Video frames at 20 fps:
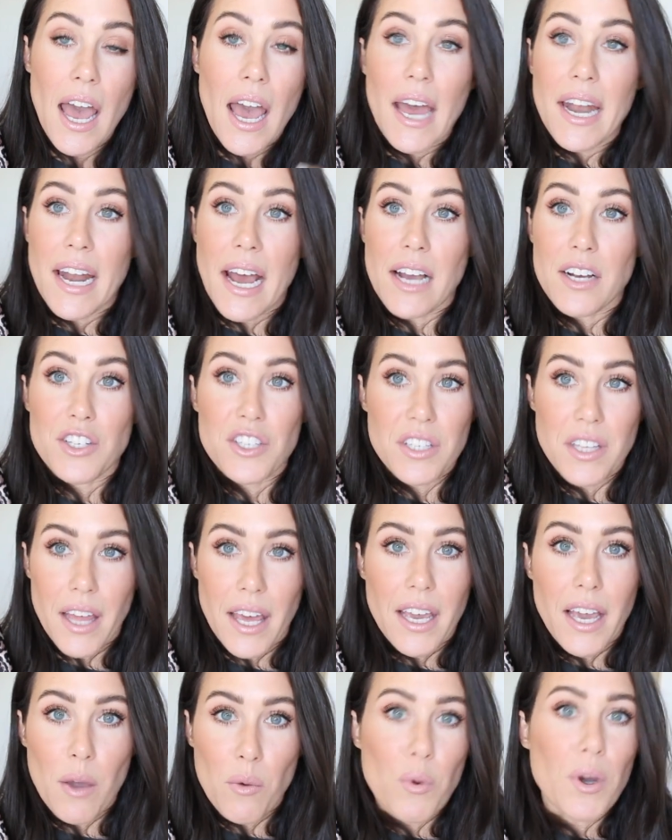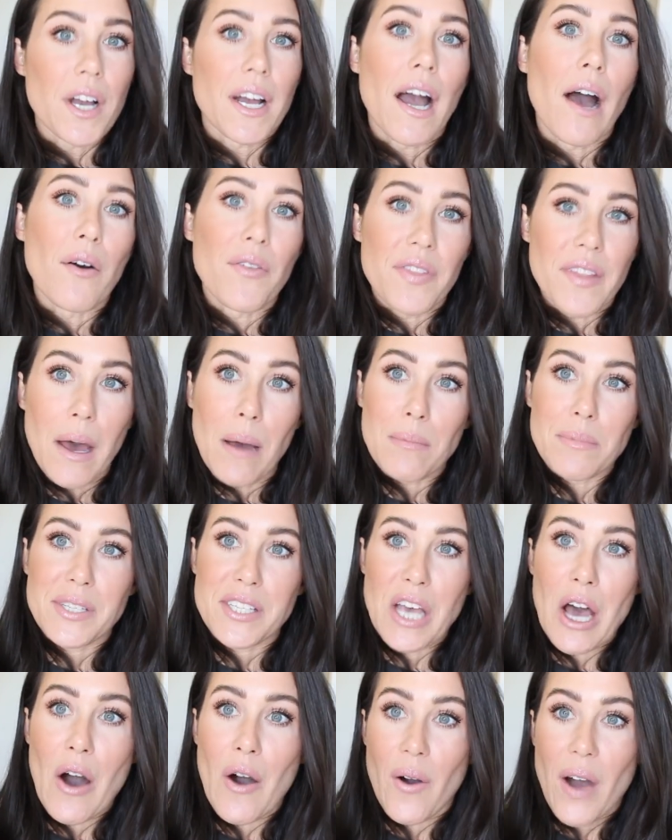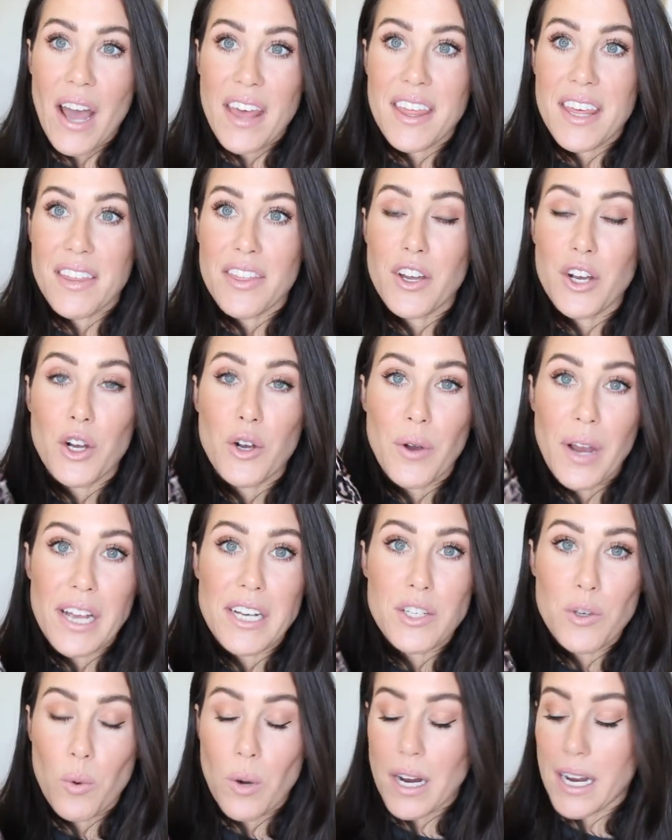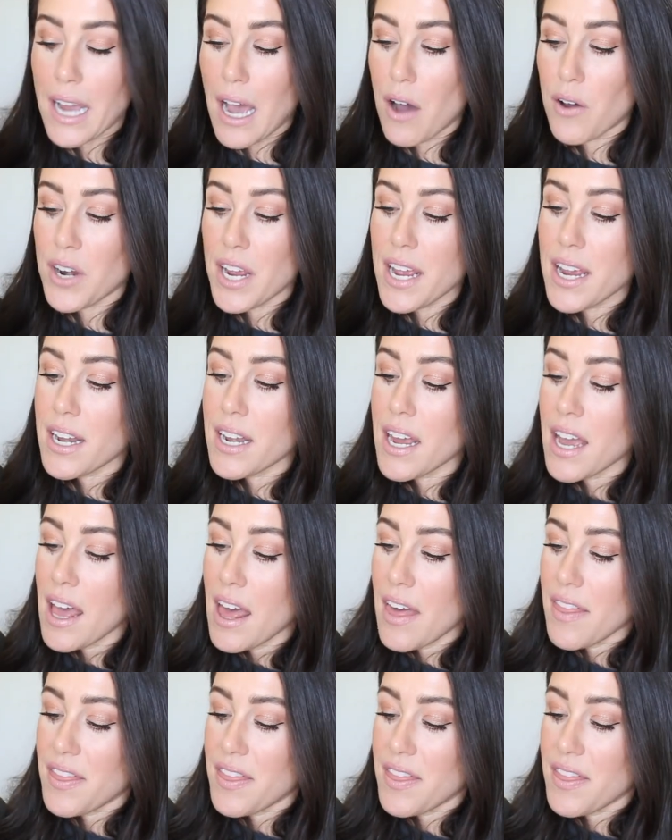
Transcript: And actually like I work out in them. So I think they're great to work out in.